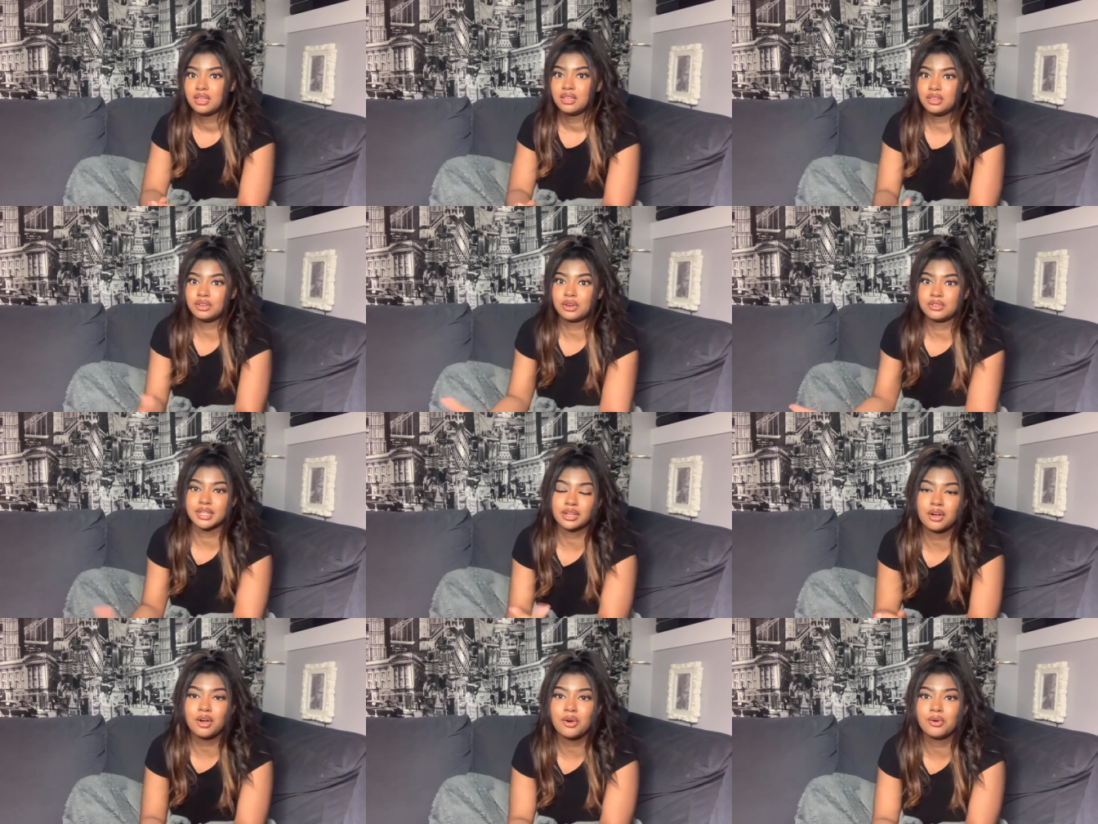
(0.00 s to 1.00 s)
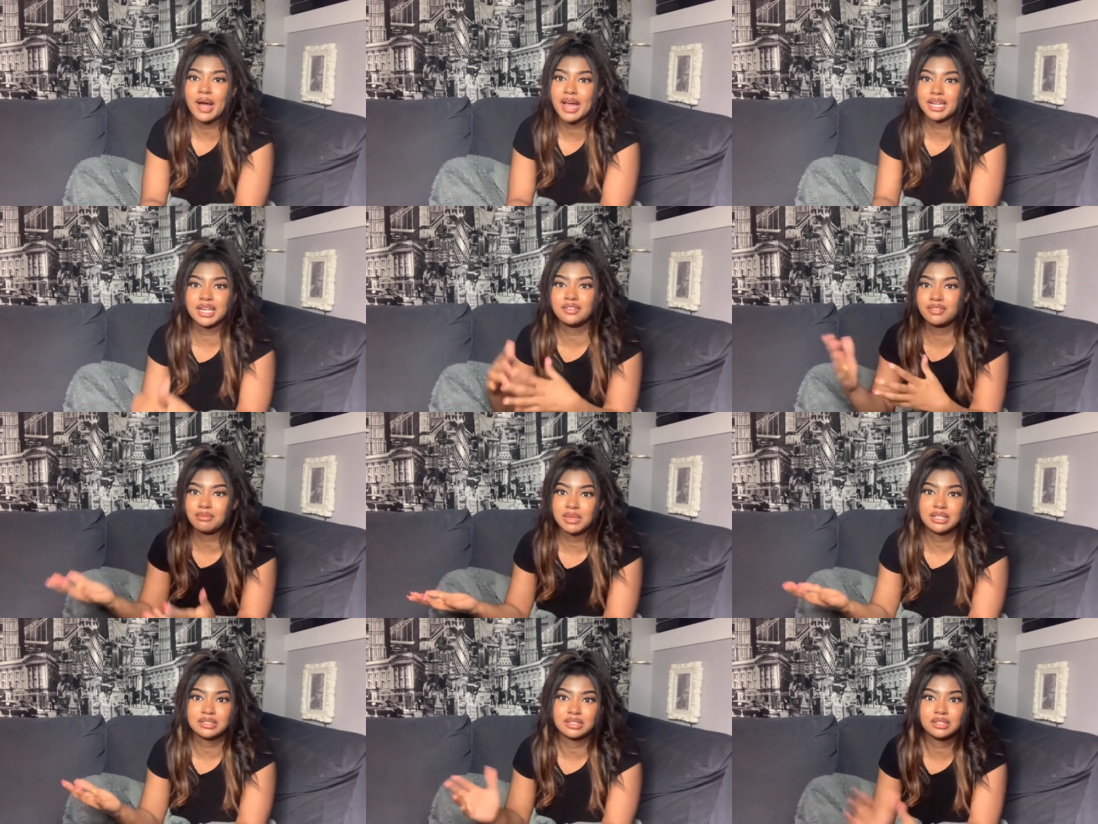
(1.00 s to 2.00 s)
you know, like, oh, I didn't even
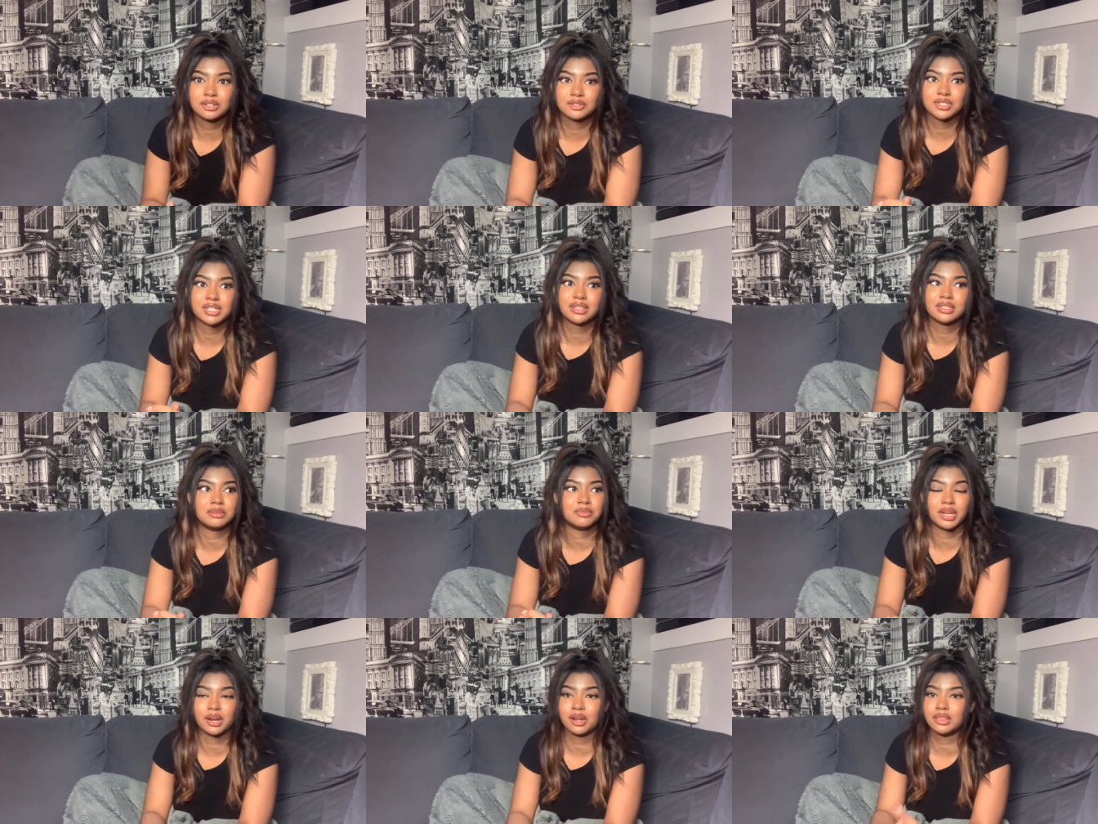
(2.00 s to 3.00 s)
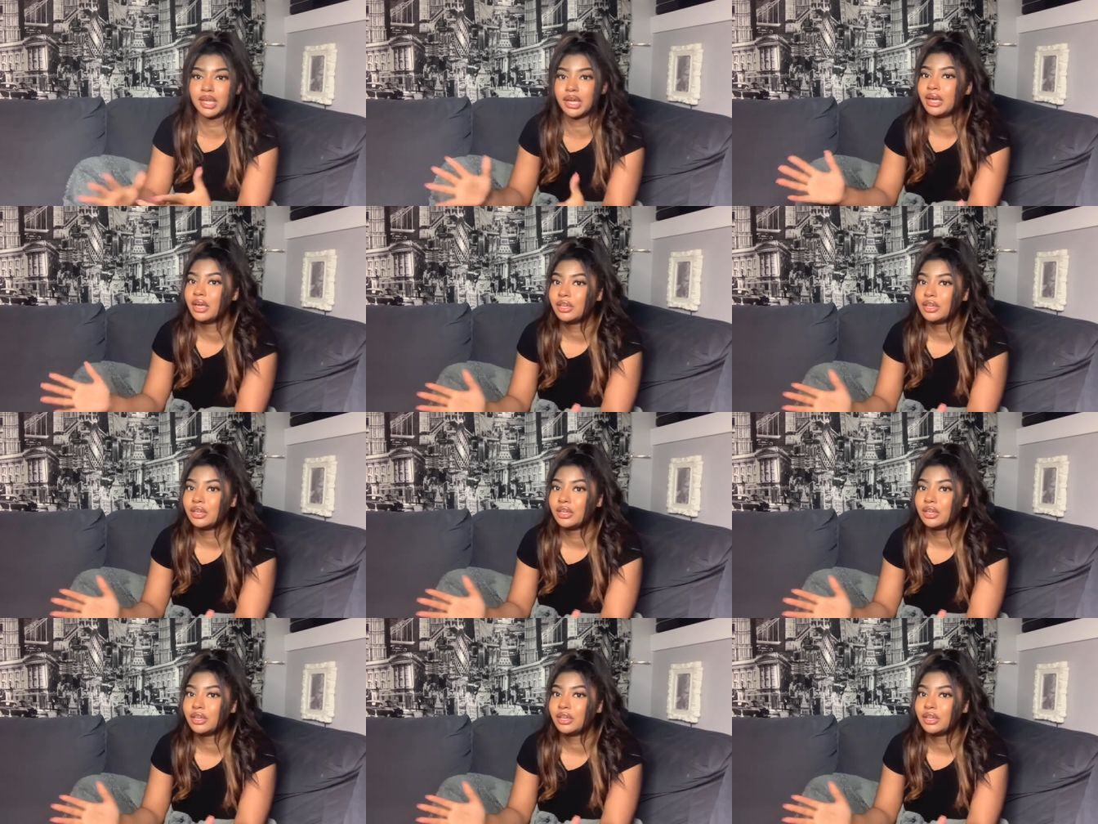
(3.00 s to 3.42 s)
mean to, you know, send them there, and like,